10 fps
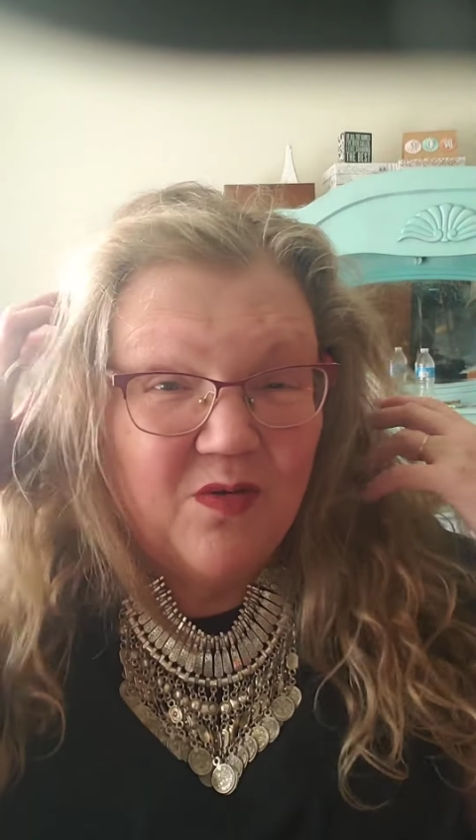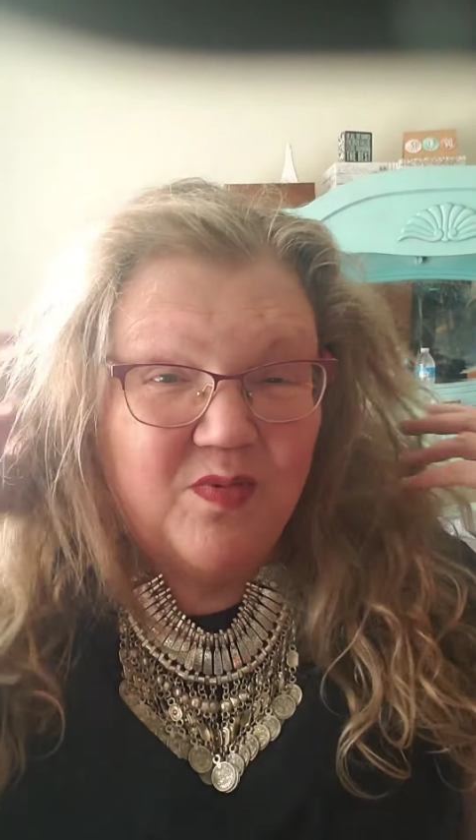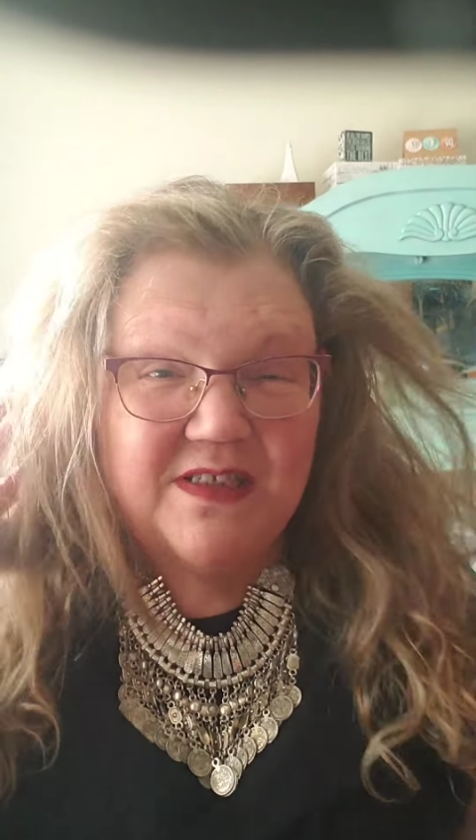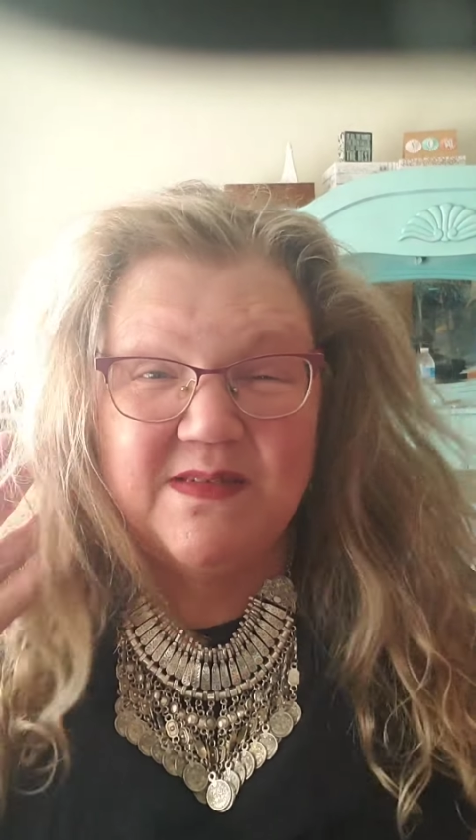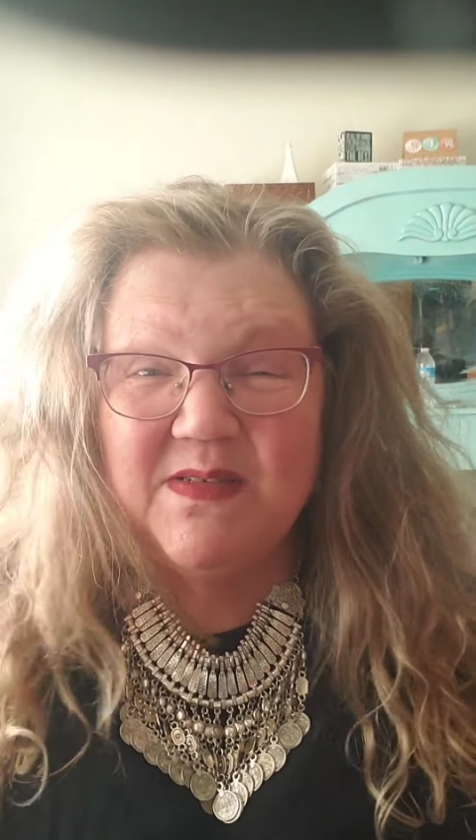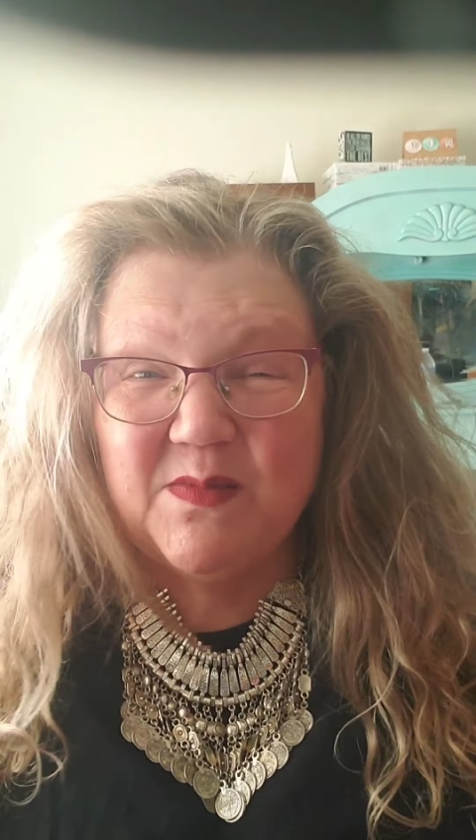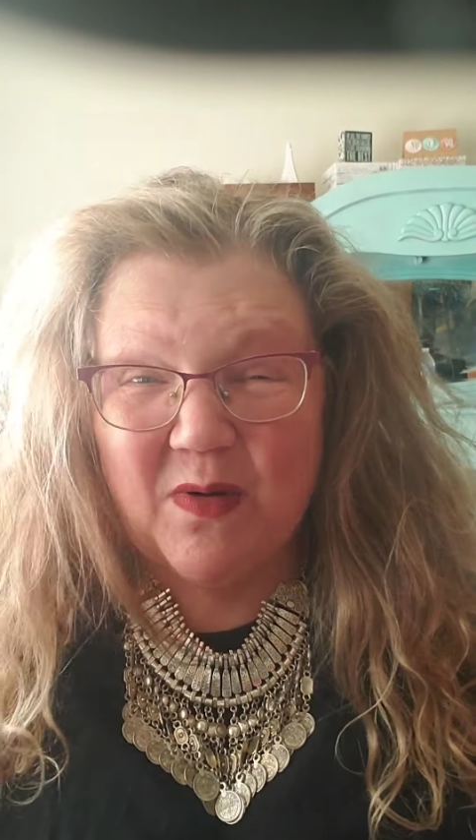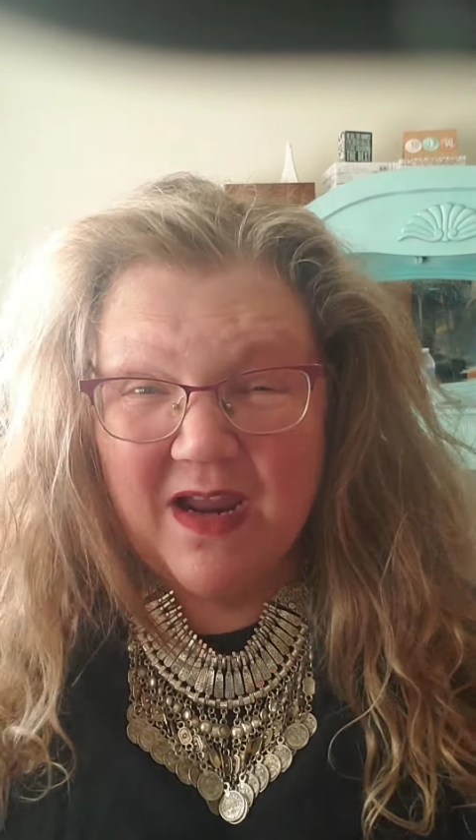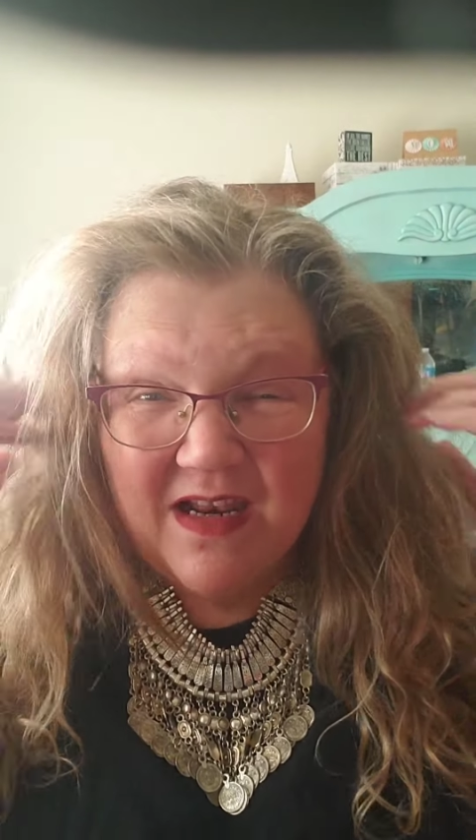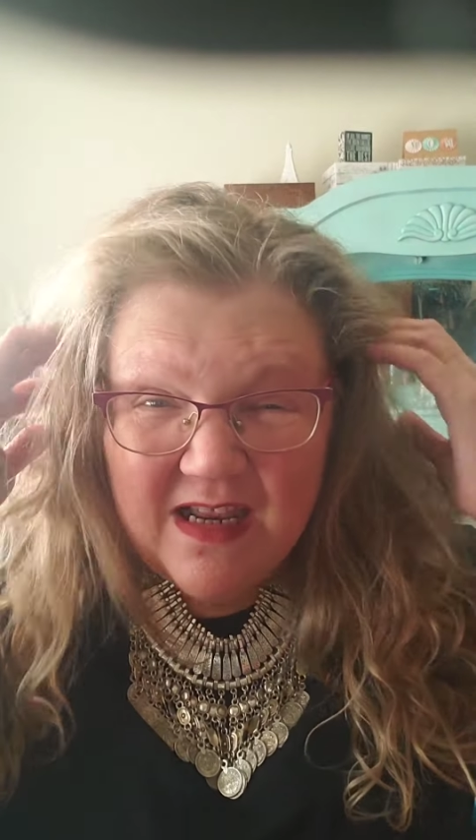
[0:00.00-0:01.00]
put some
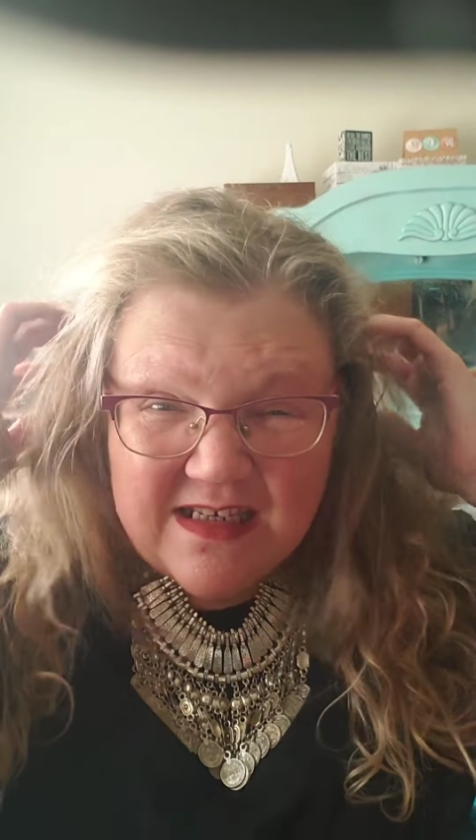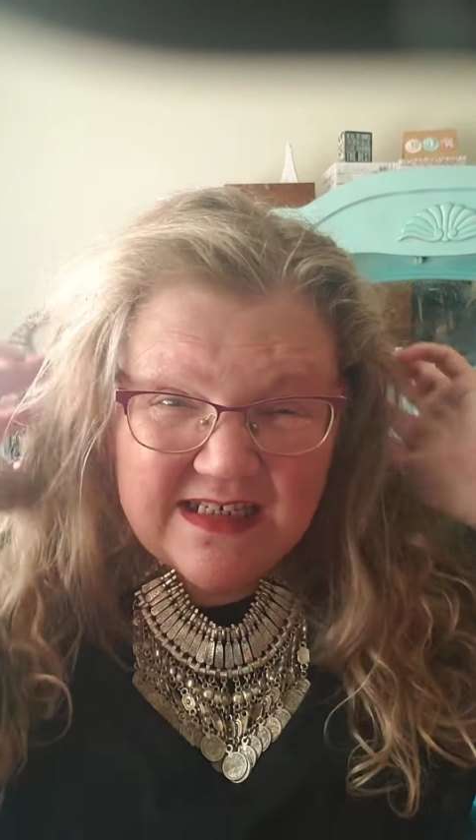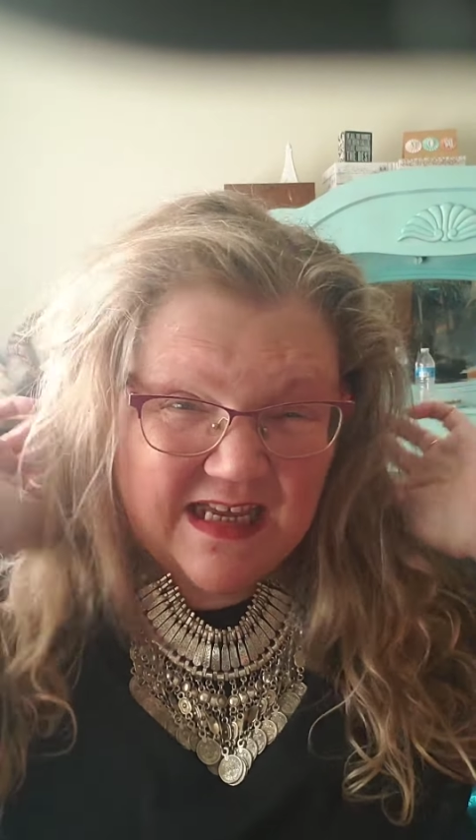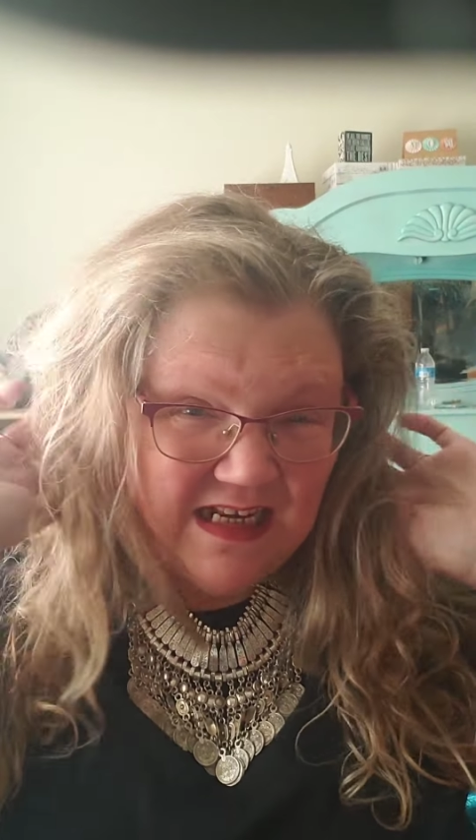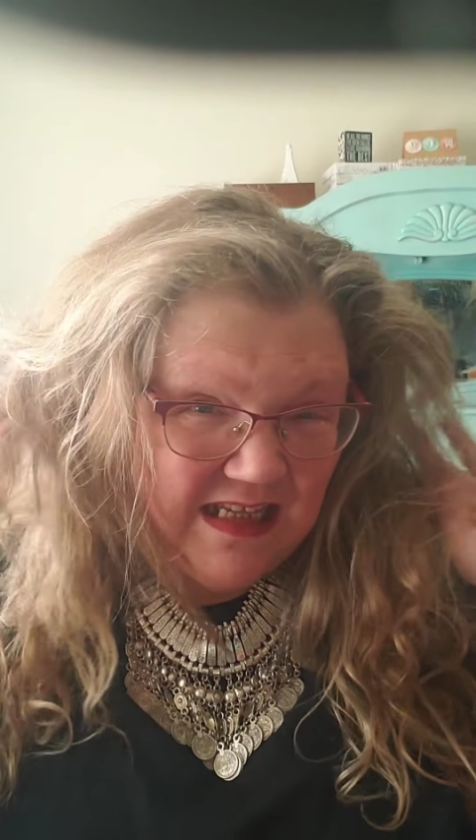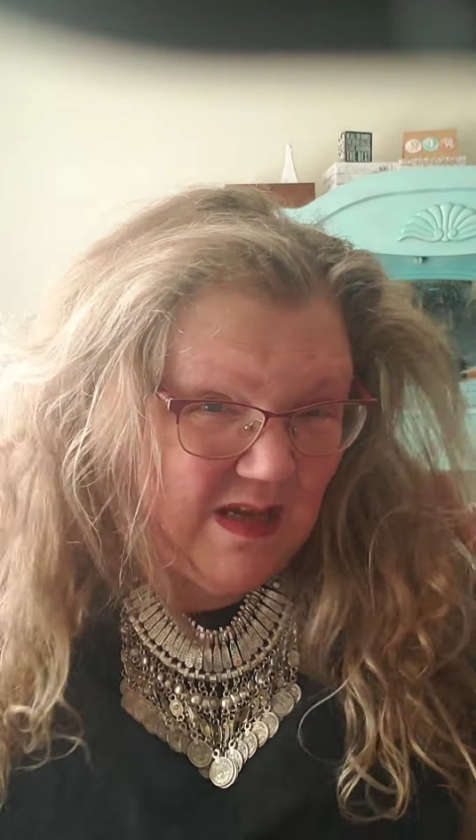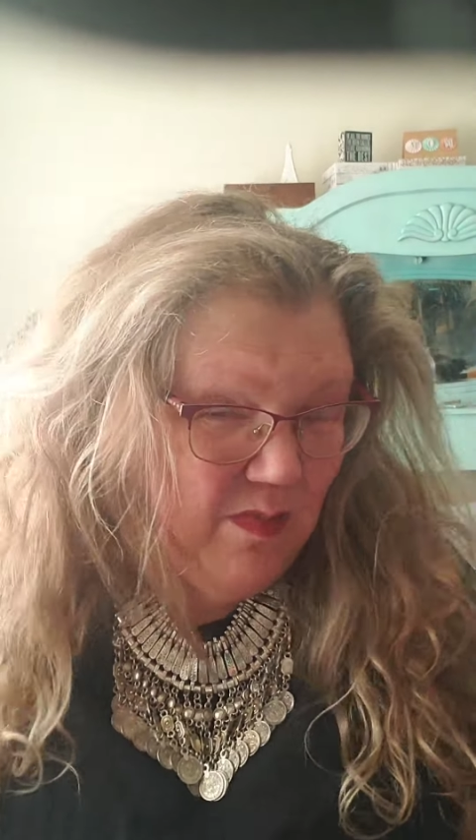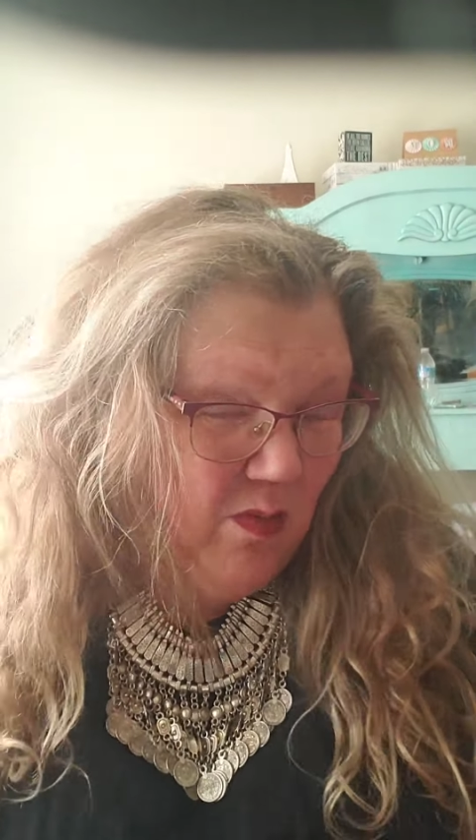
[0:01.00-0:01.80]
spray in it to kind of keep